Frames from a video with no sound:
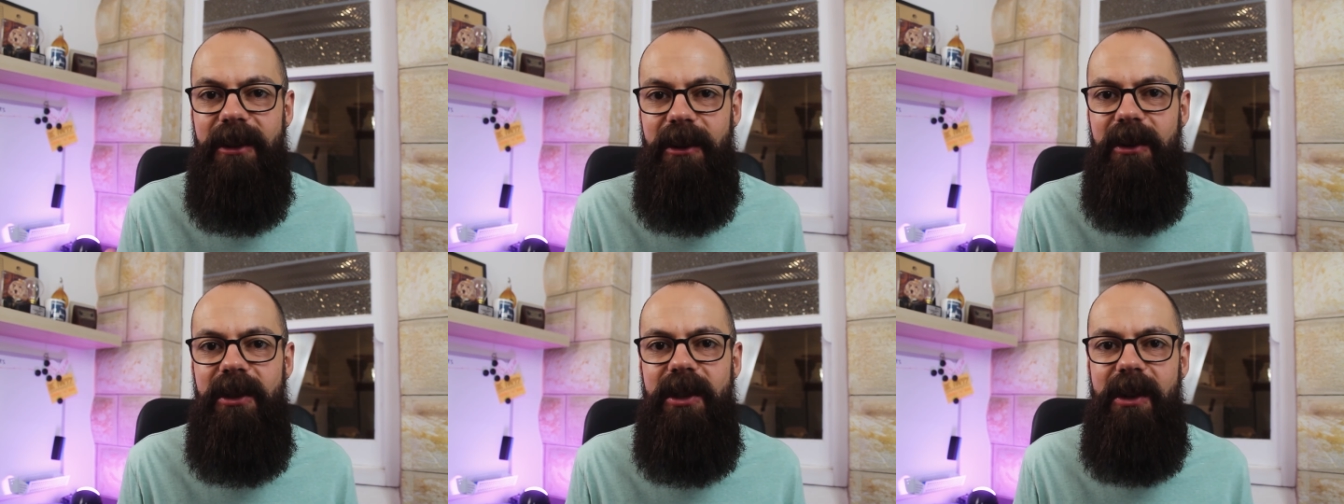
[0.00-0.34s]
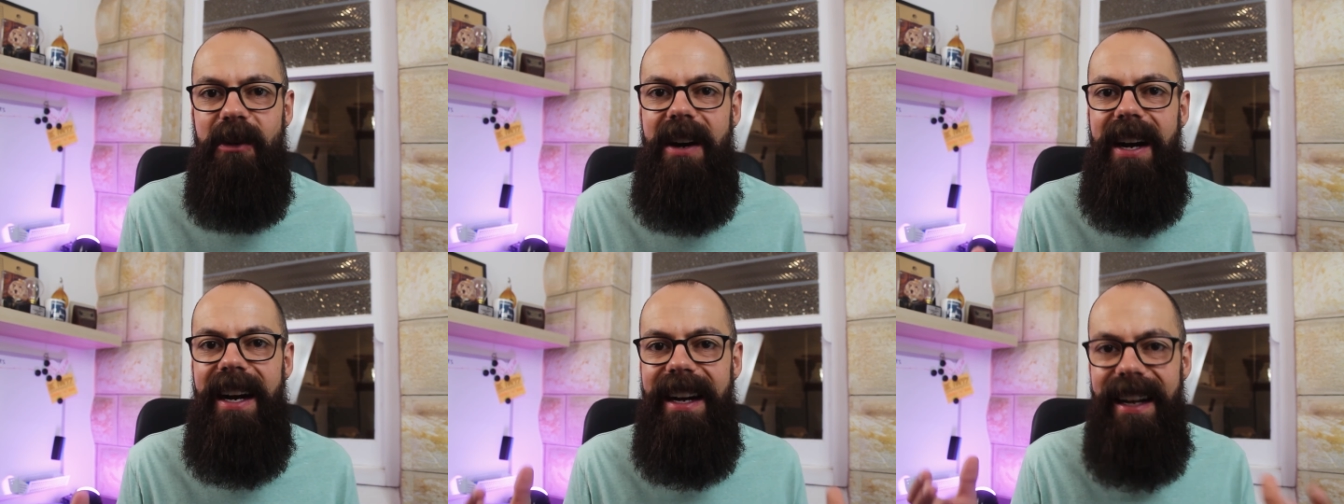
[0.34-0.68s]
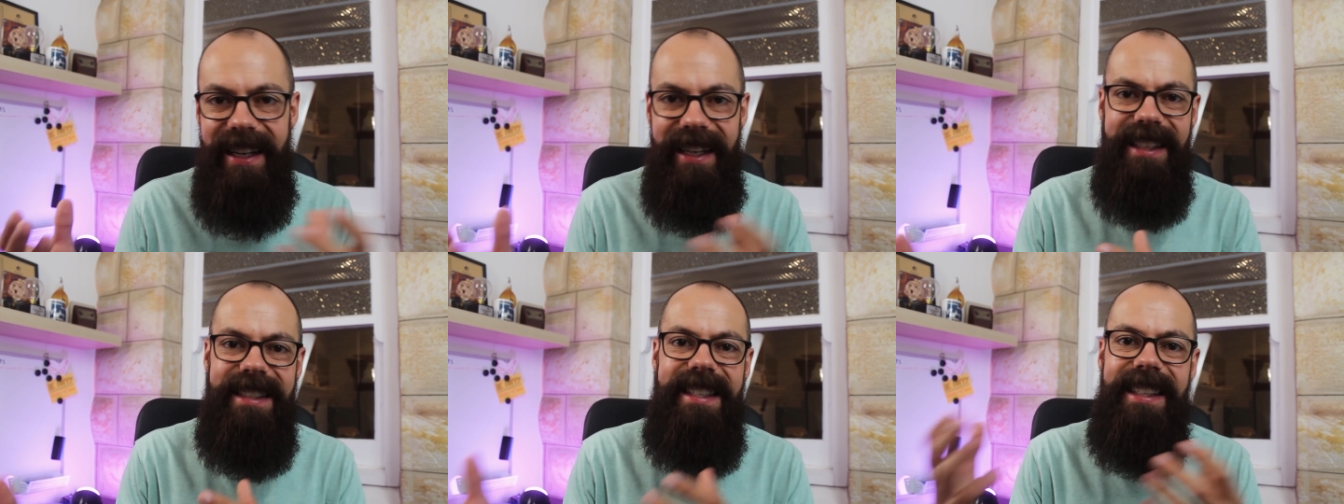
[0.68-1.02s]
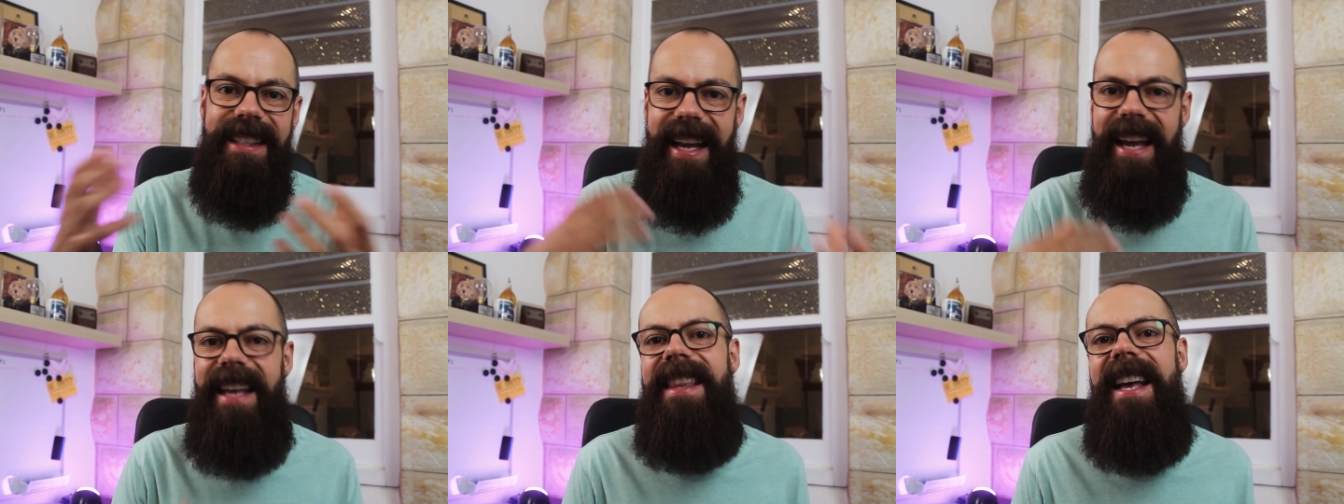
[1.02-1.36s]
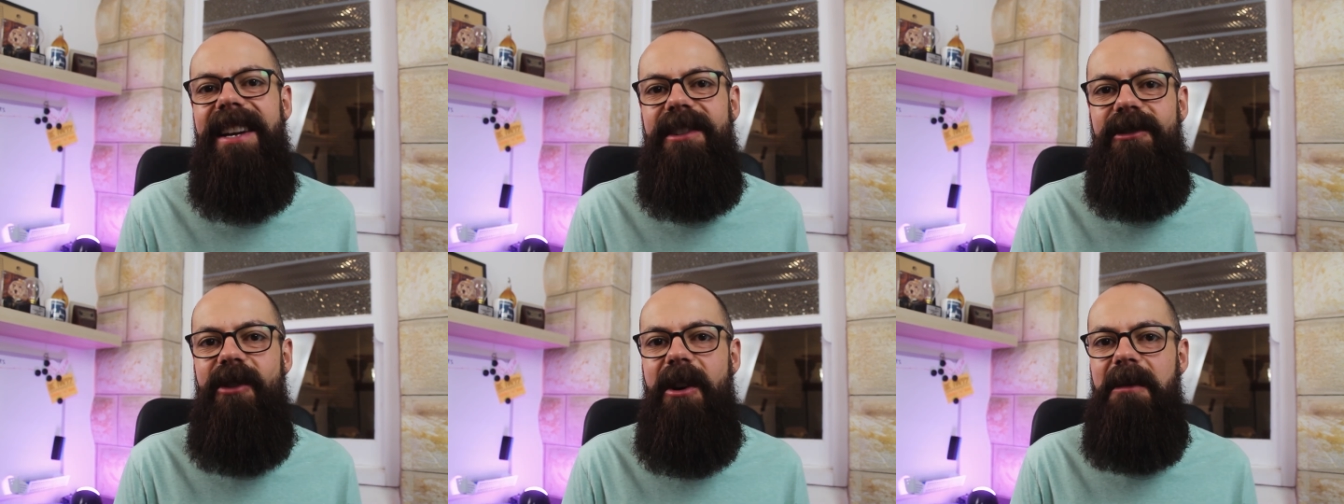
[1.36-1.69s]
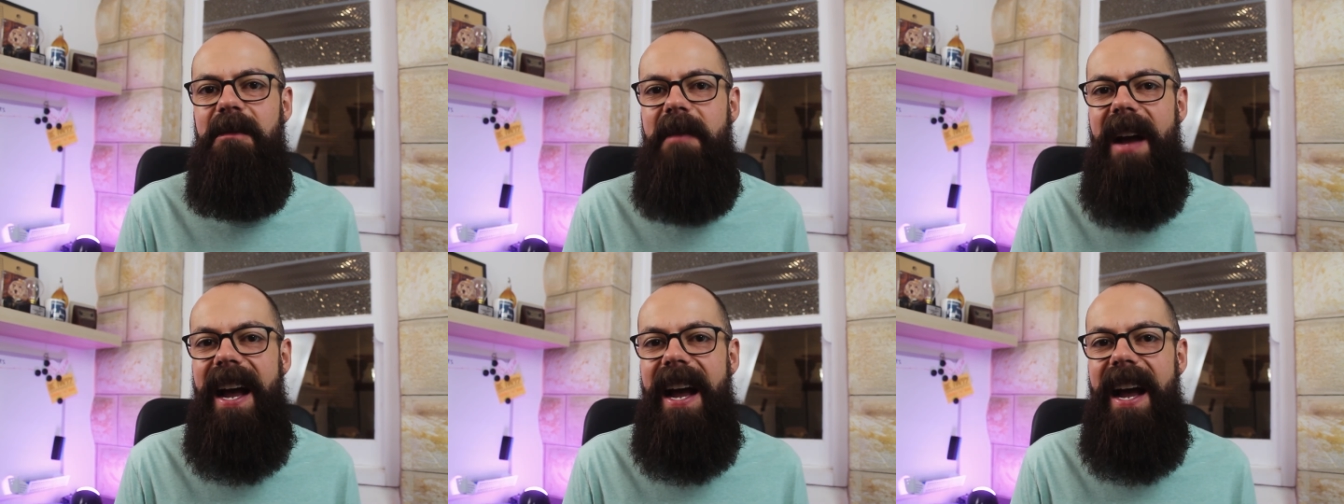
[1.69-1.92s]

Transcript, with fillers: good you are to get that drone